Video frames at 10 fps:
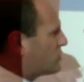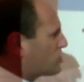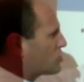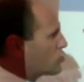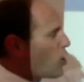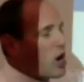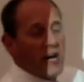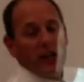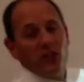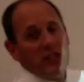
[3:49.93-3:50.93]
strong
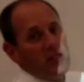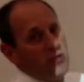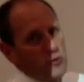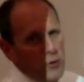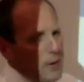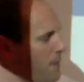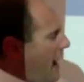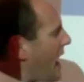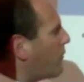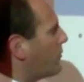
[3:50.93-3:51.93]
El Ninos, really
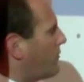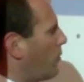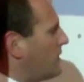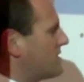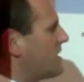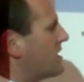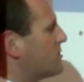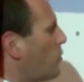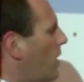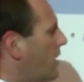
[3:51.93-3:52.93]
powerful ones, lots
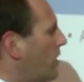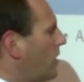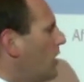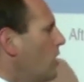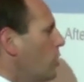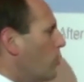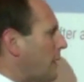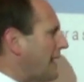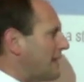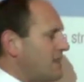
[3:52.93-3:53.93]
of water, we
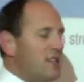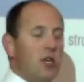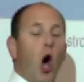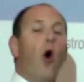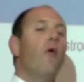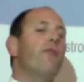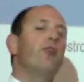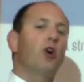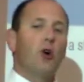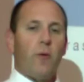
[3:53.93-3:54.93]
get this
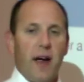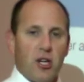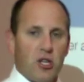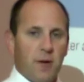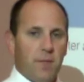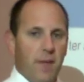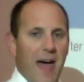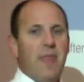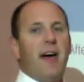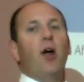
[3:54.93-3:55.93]
overcorrection.
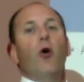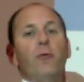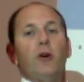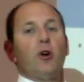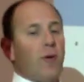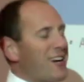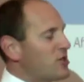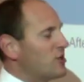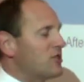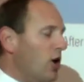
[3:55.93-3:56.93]
And that
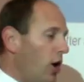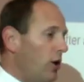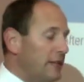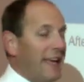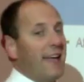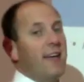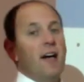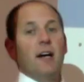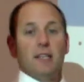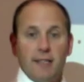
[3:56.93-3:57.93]
overcorrection is called a
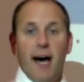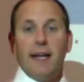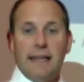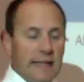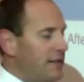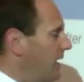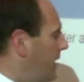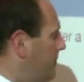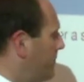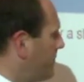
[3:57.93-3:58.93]
La Nina.
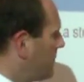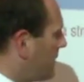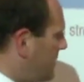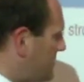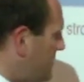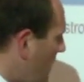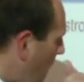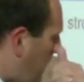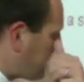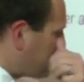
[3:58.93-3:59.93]
It's the
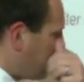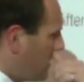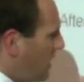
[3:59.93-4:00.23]
opposite.